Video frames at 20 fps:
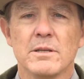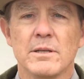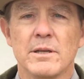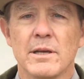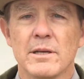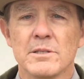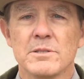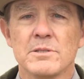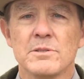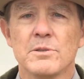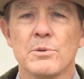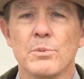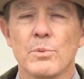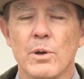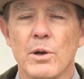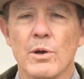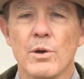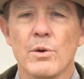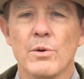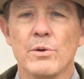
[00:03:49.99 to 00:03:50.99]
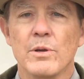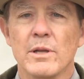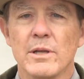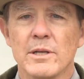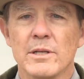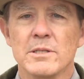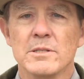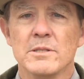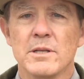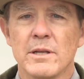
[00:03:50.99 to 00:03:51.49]
Yes, the road
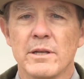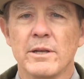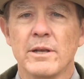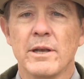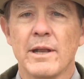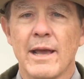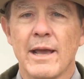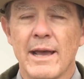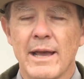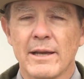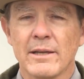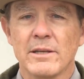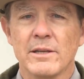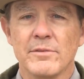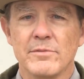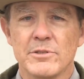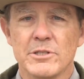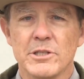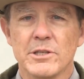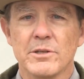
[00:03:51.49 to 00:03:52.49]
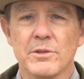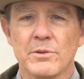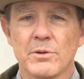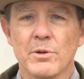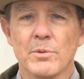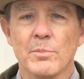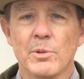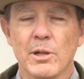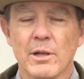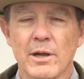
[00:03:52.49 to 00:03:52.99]
is in an active
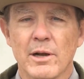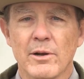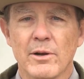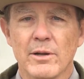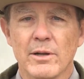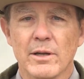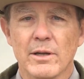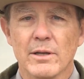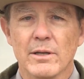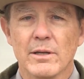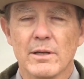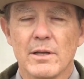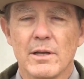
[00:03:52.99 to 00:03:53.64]
geothermal area.